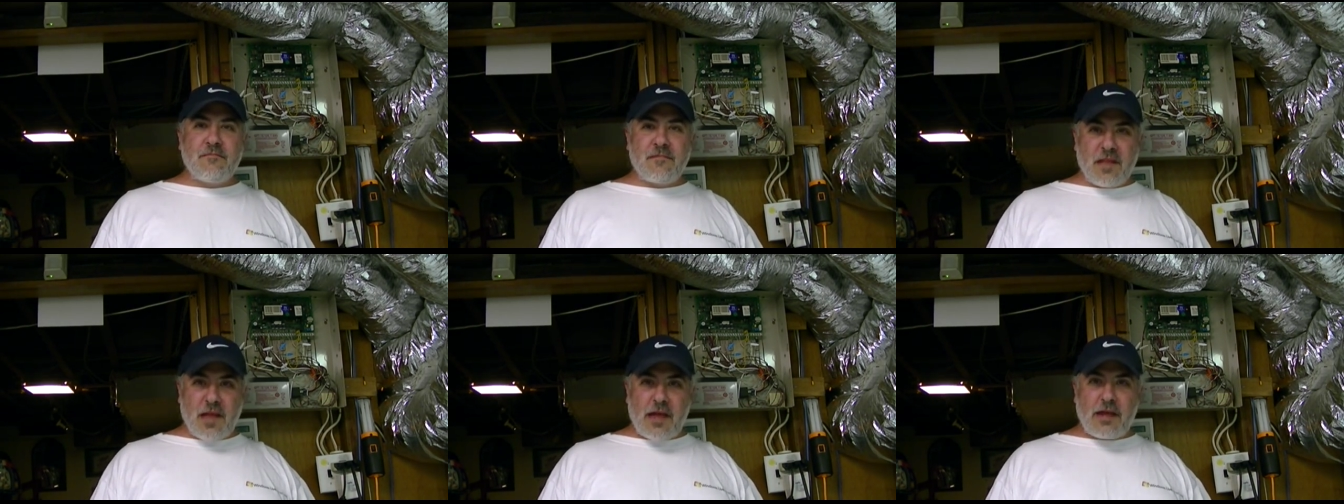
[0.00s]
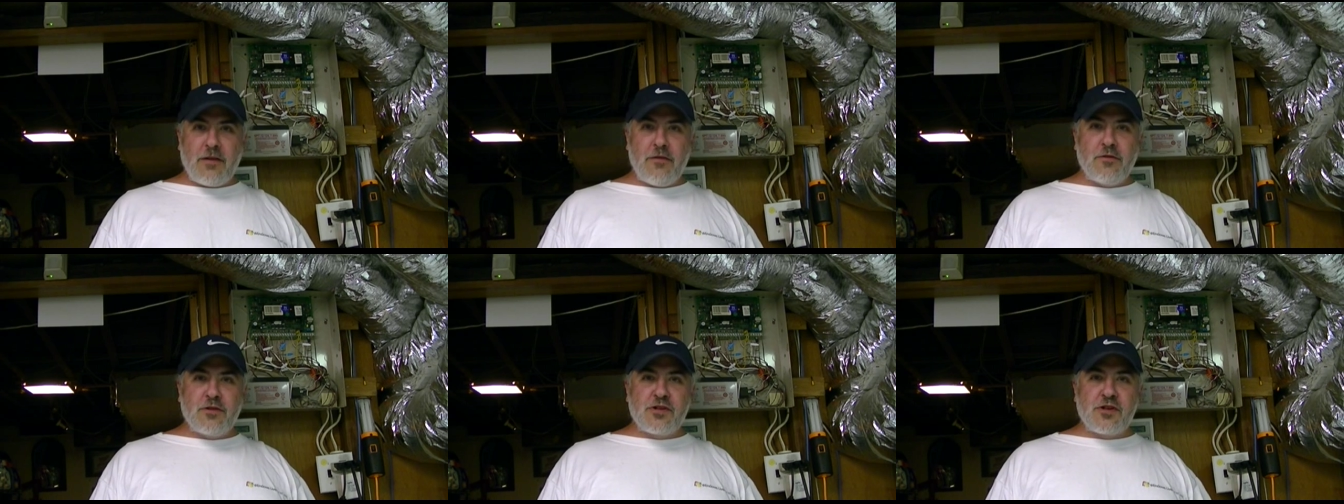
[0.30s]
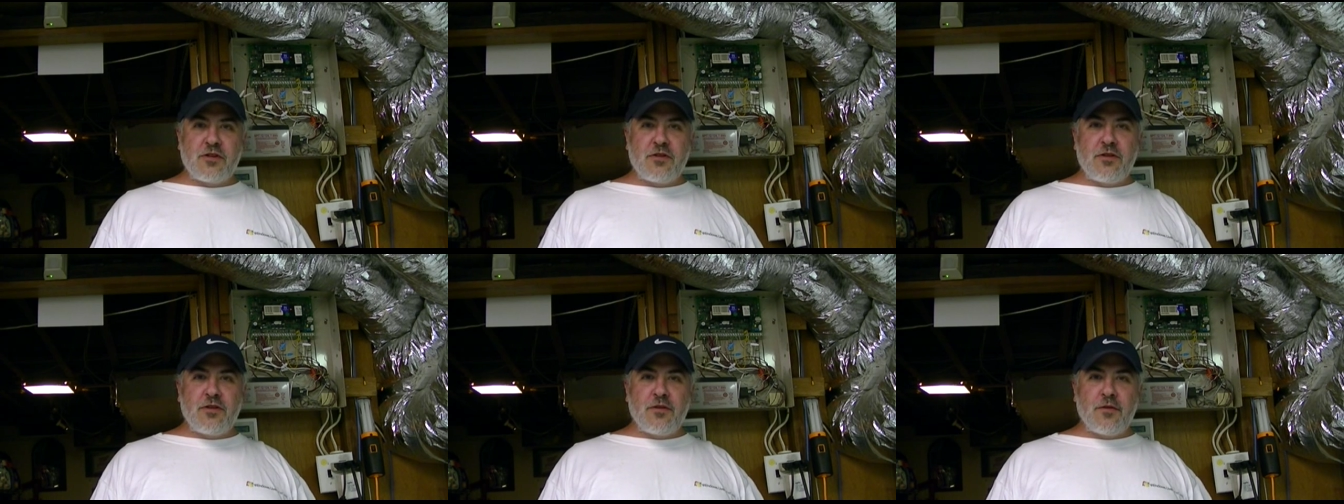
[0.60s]
And you
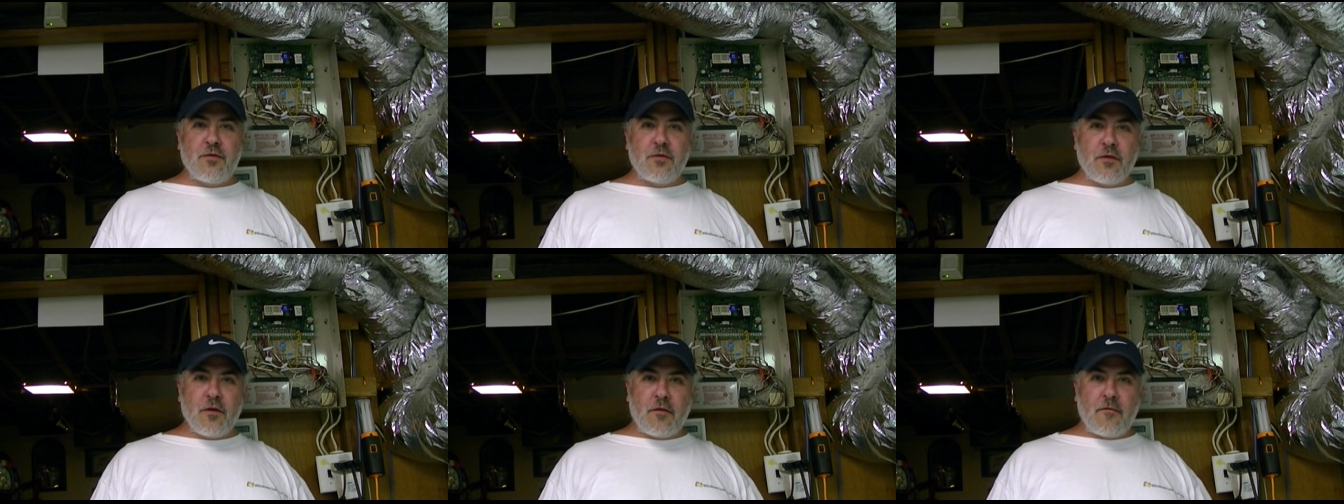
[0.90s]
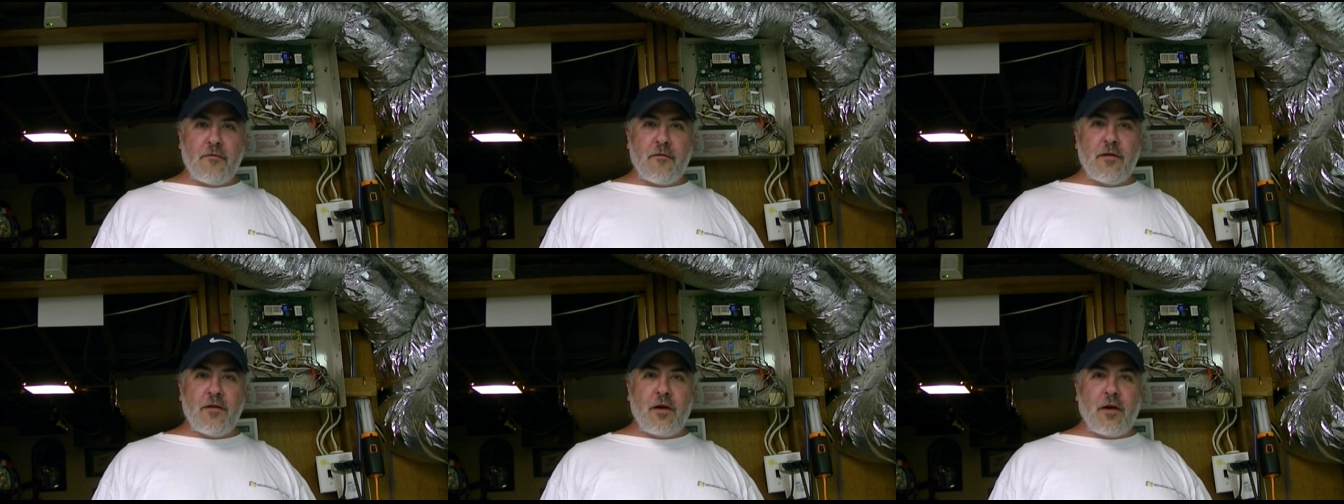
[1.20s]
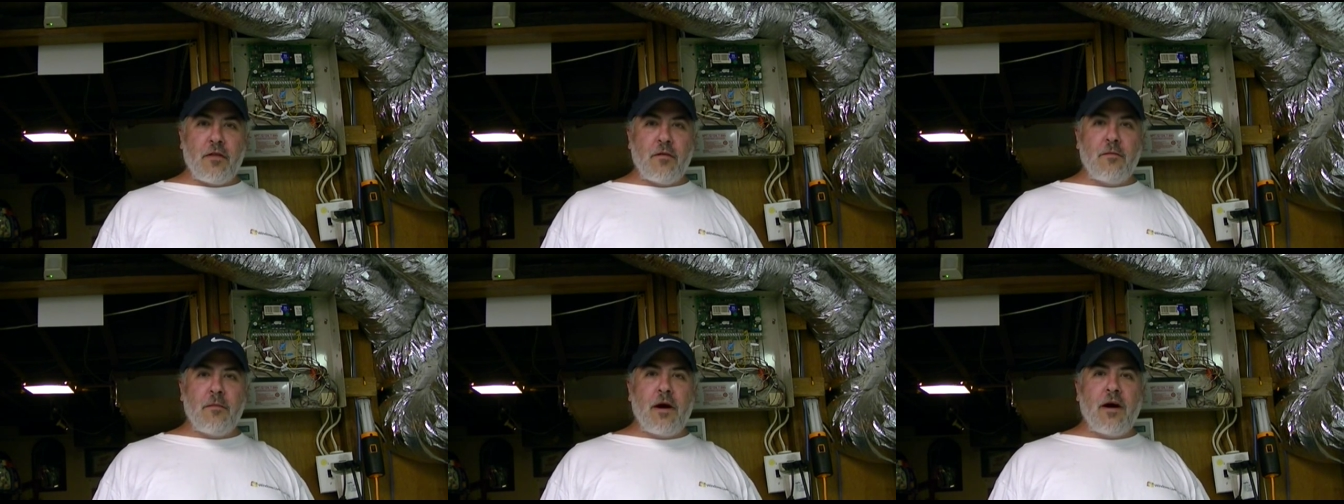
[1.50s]
should too. Look for
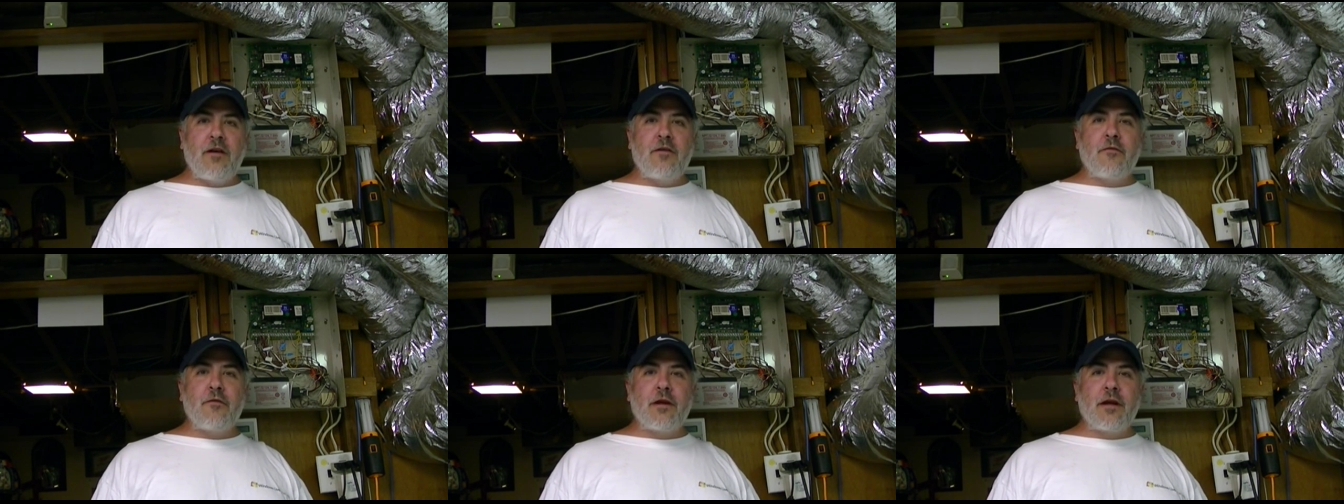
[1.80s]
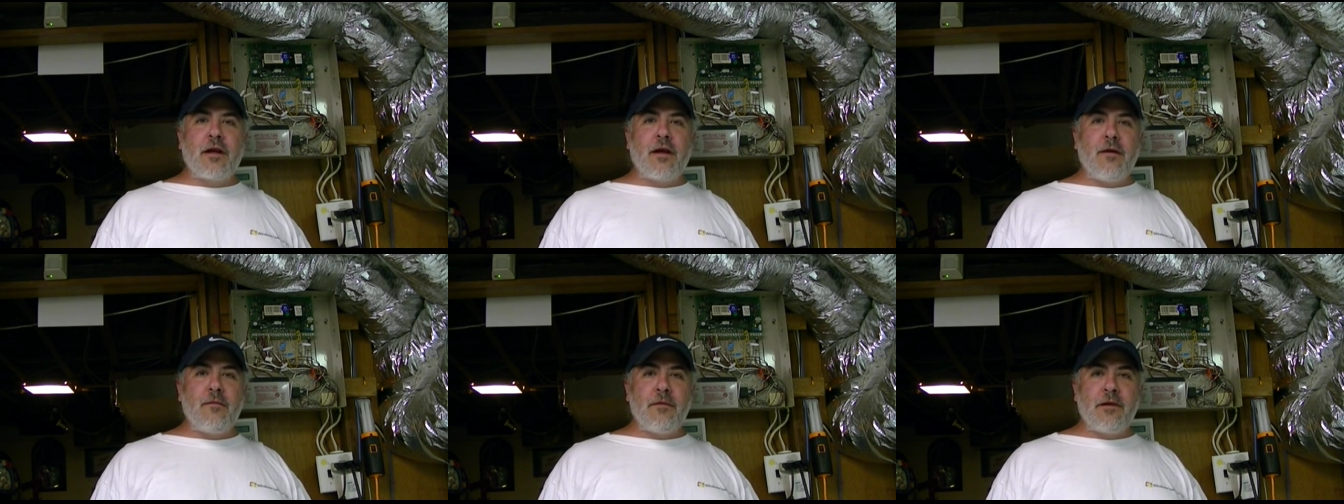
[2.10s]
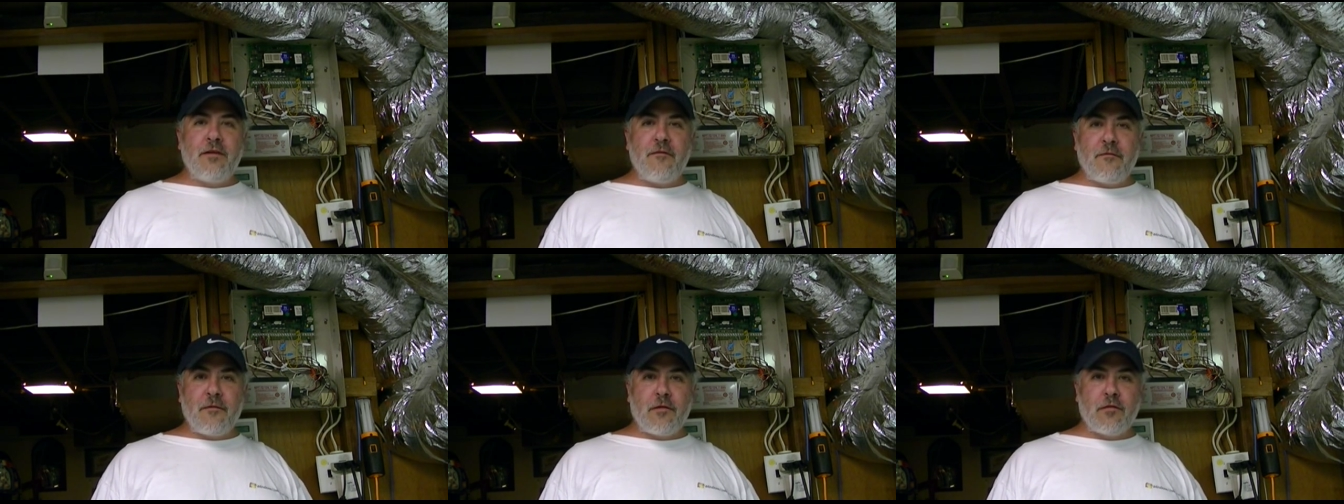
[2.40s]
another monitoring
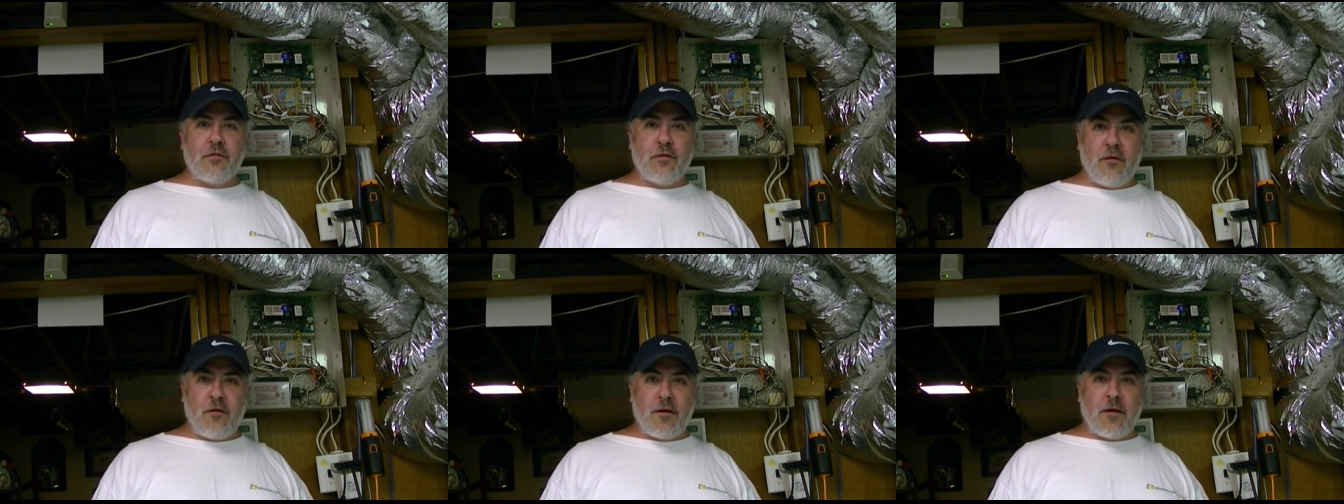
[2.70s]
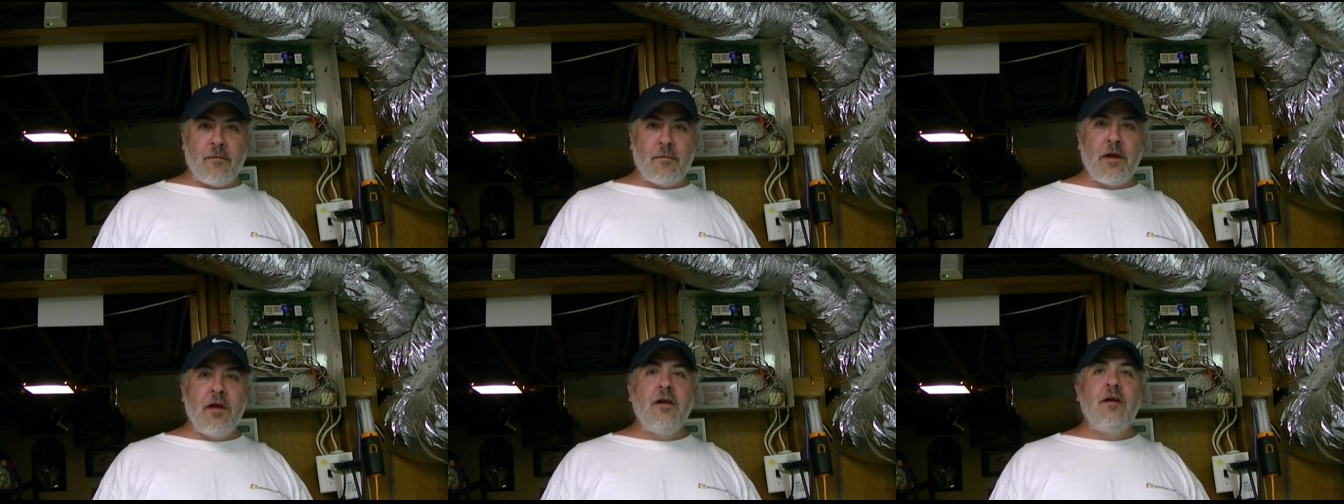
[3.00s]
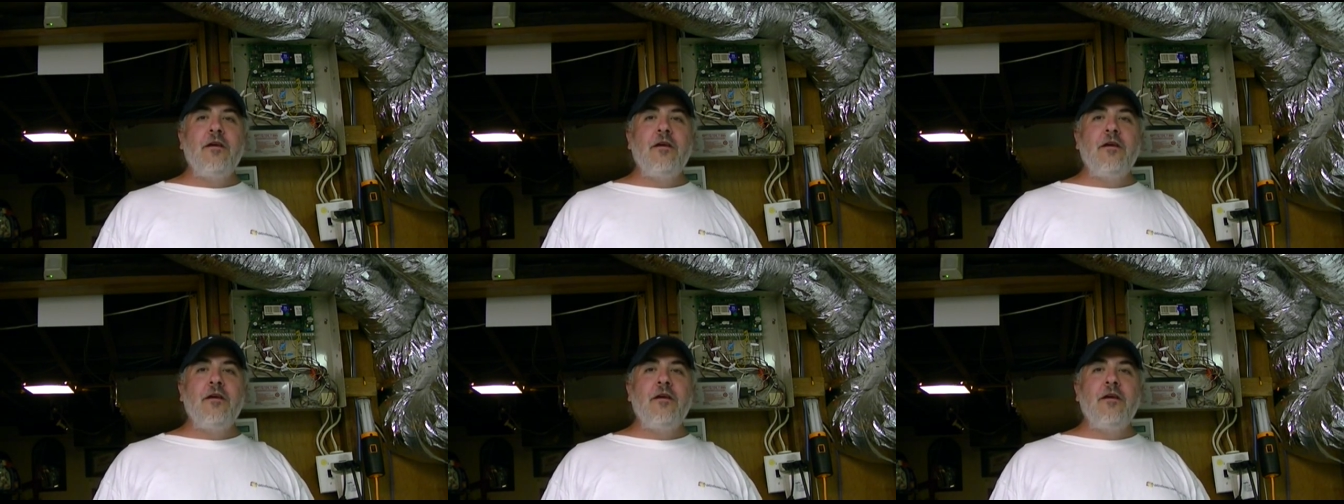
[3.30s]
company for your alarm.